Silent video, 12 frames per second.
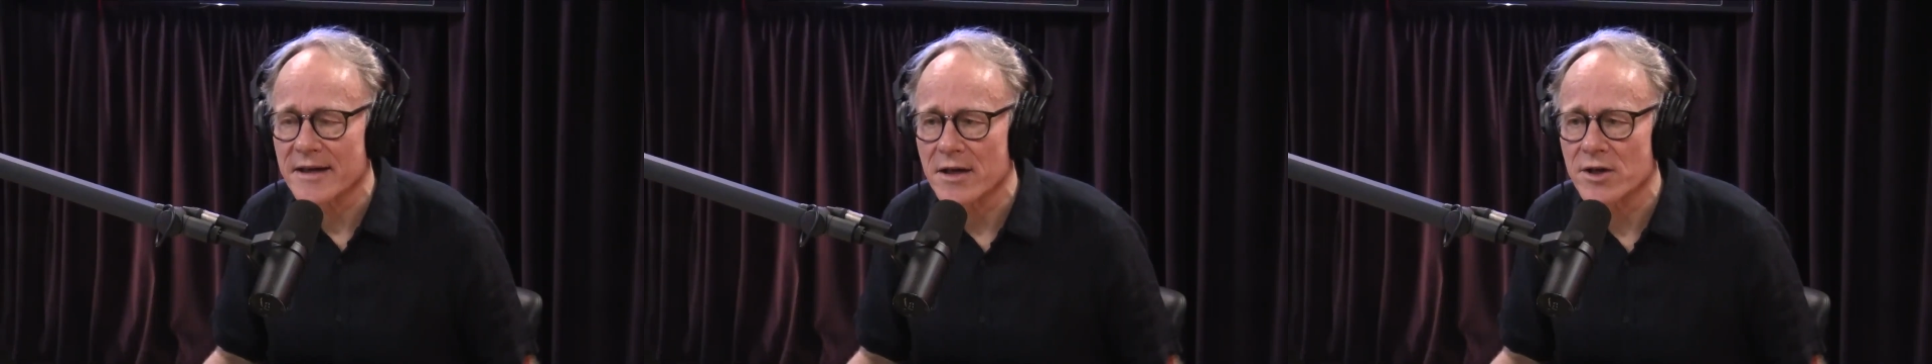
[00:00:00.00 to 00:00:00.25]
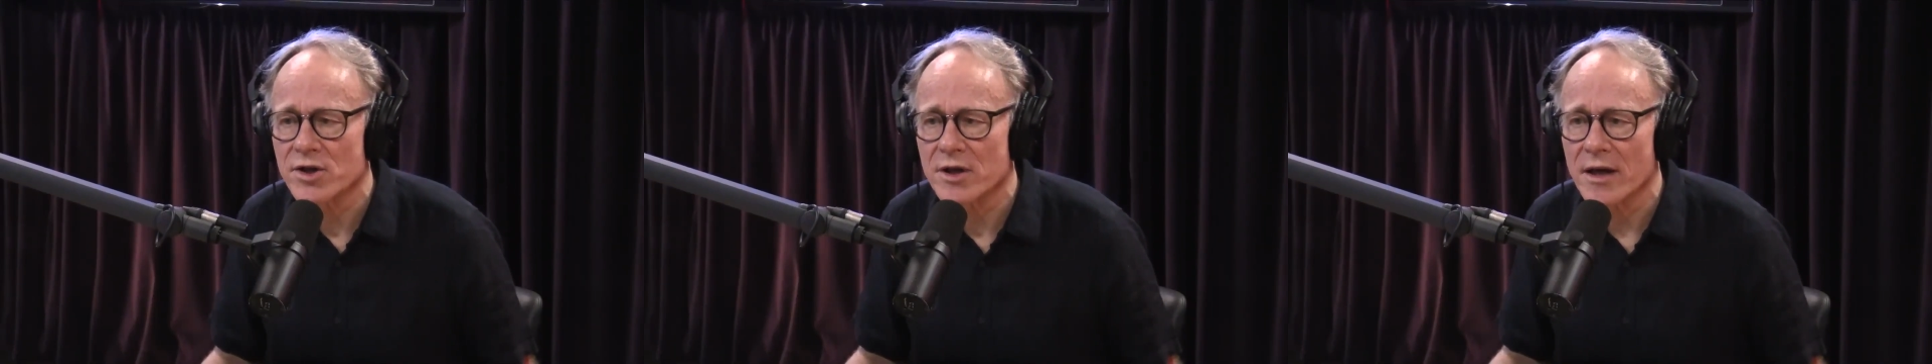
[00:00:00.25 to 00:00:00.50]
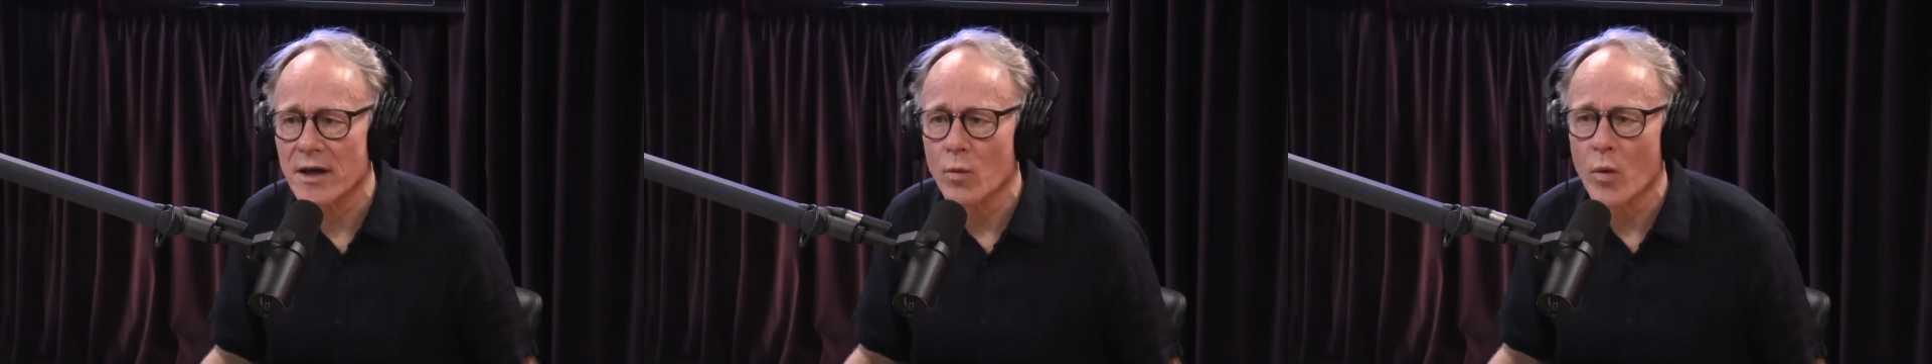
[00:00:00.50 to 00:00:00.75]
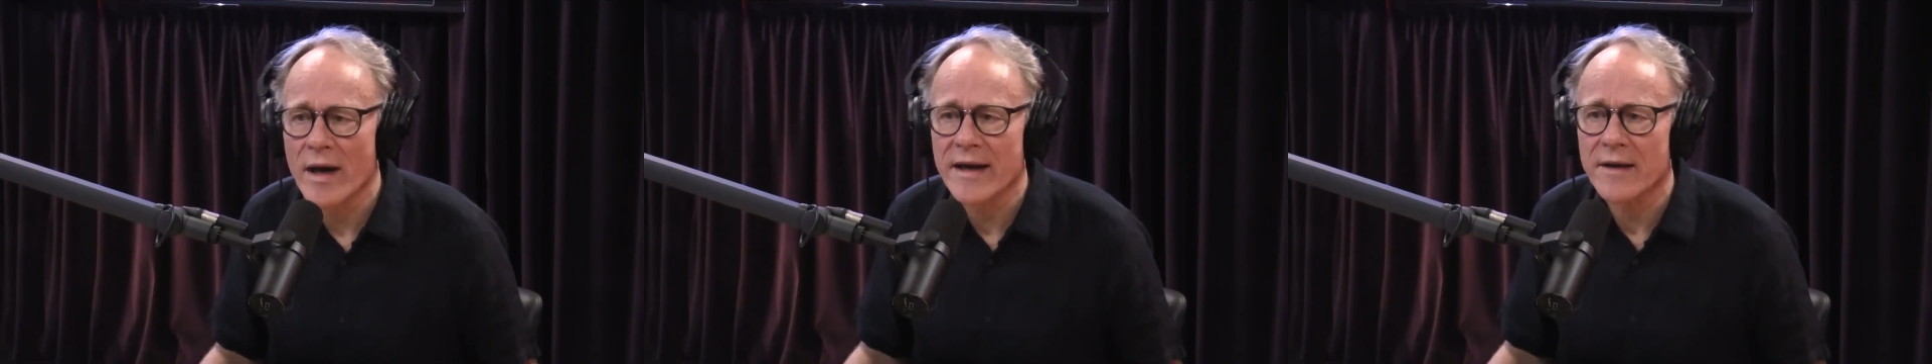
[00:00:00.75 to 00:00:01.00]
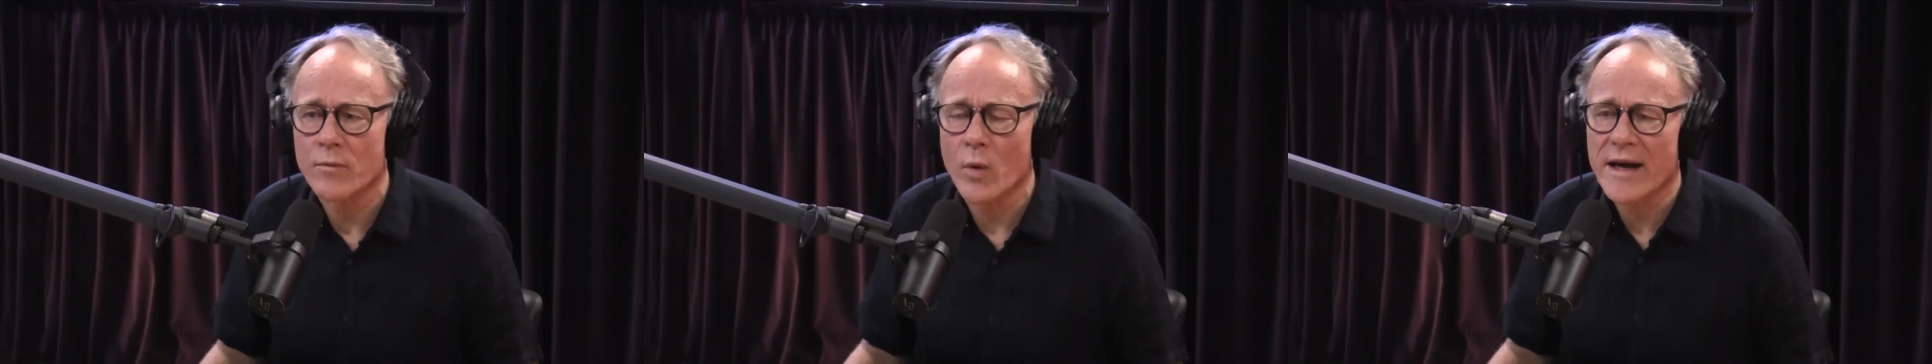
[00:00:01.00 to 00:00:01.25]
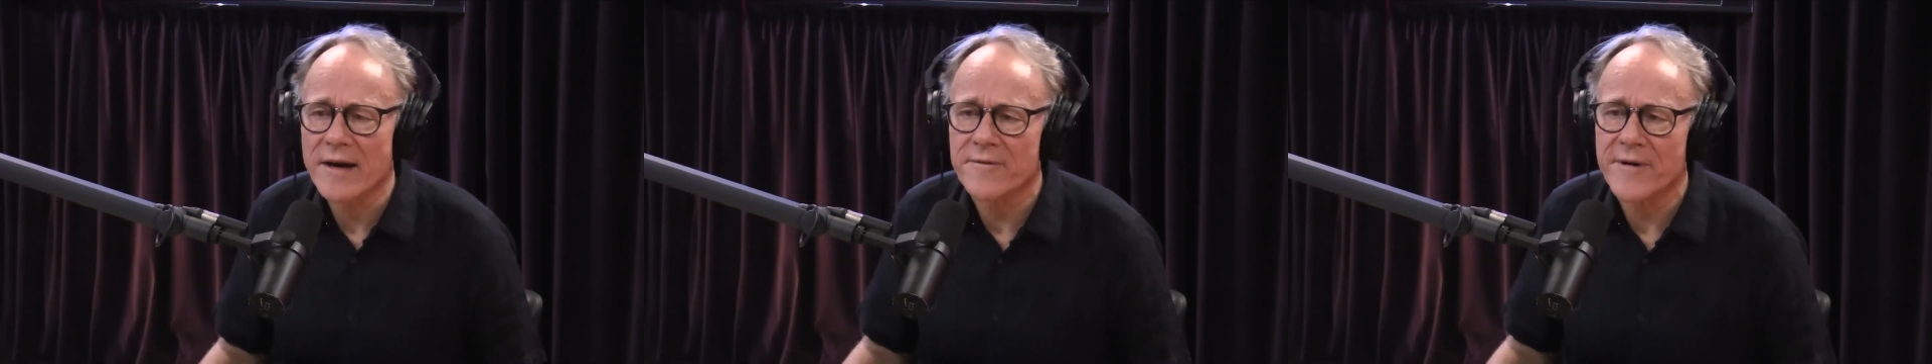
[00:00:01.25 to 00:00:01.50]
age. Uh, when it
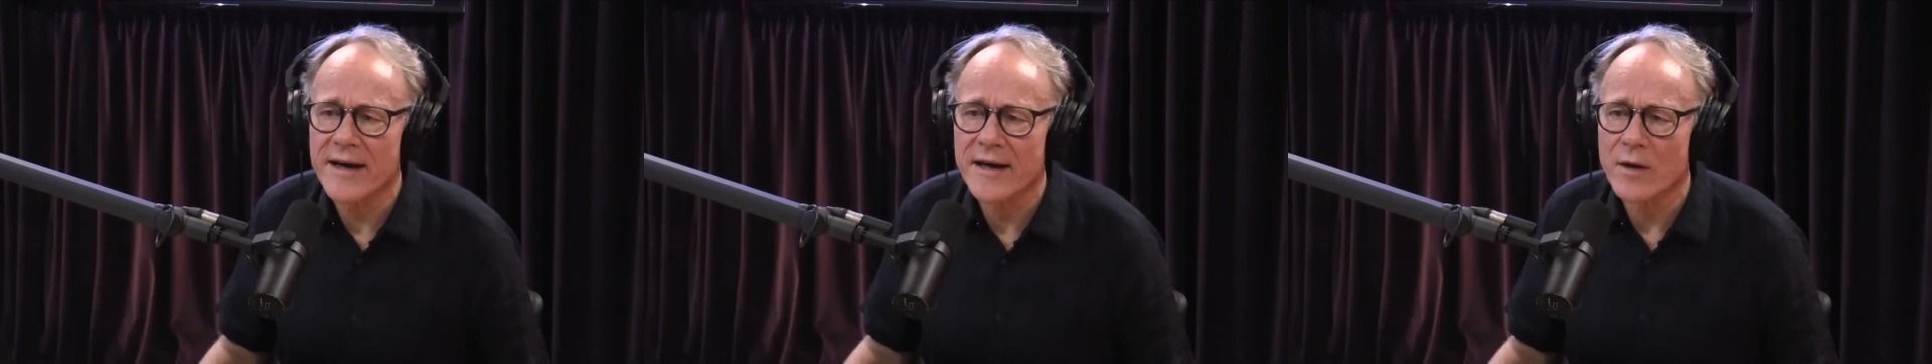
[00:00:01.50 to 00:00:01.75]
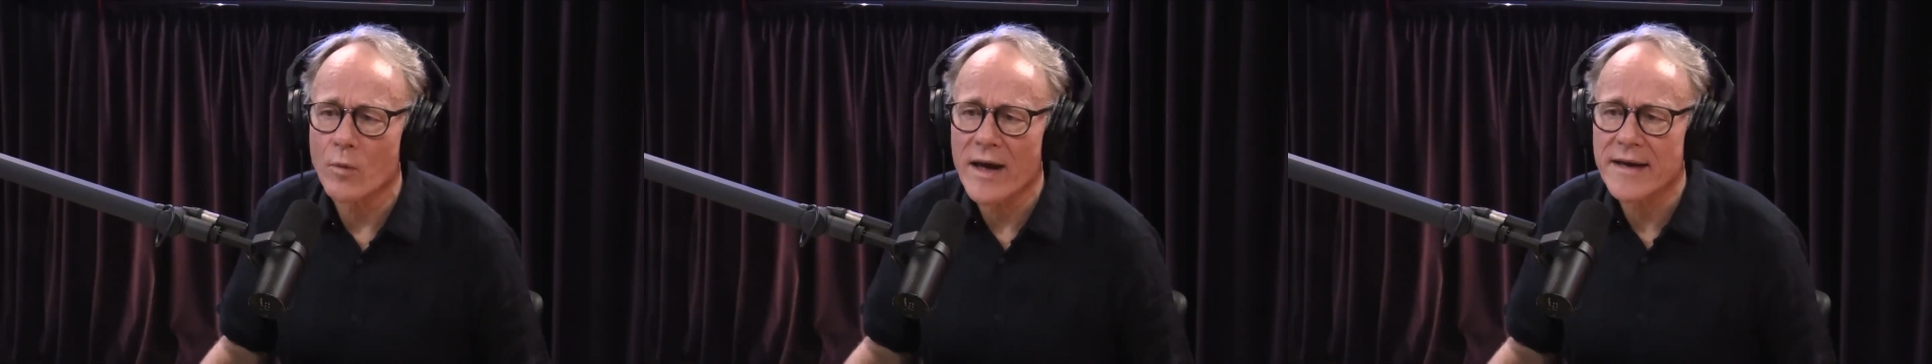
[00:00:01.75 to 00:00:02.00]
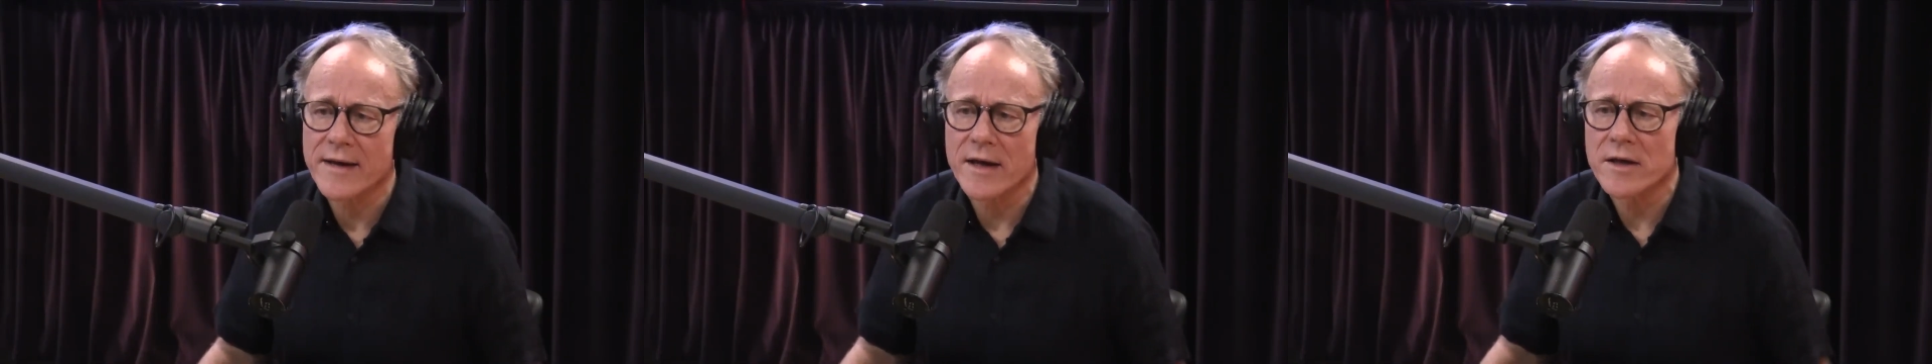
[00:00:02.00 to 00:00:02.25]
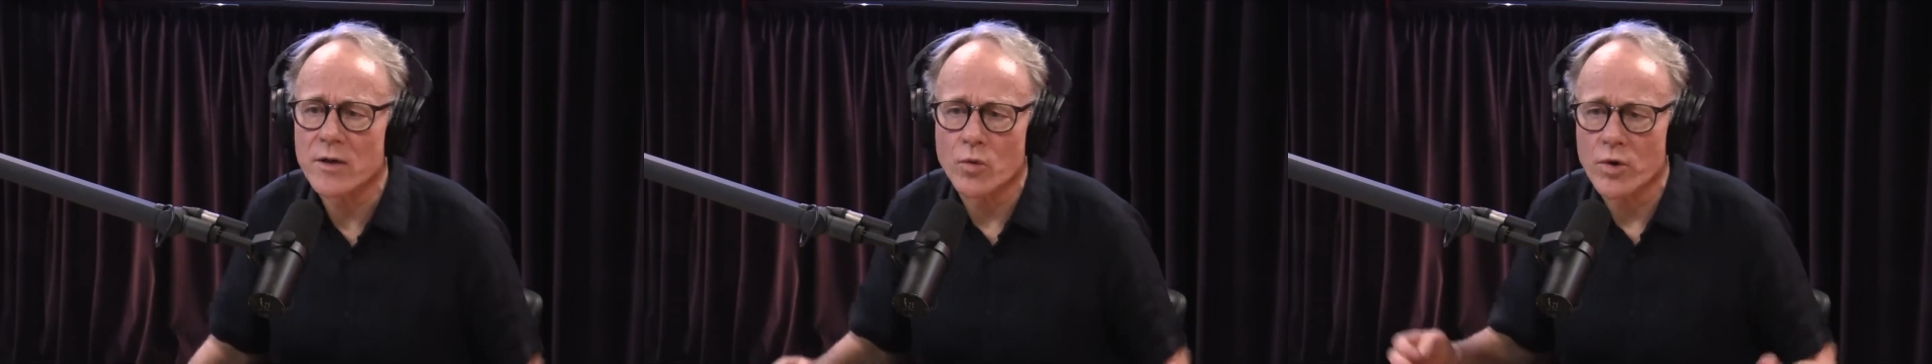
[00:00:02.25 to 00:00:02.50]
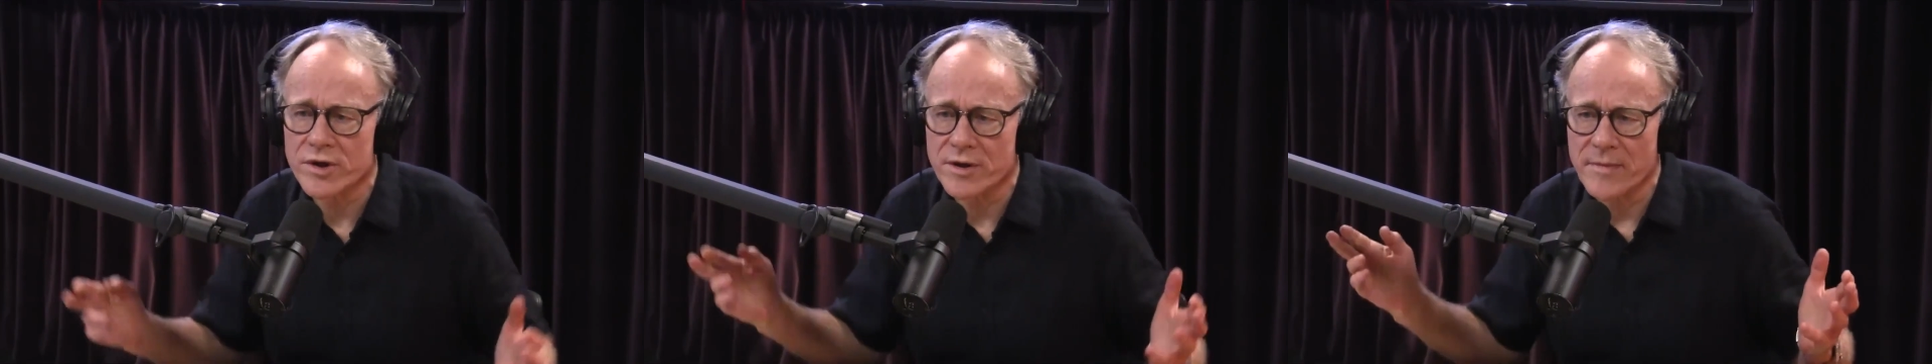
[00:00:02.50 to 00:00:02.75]
when it finally went underwater,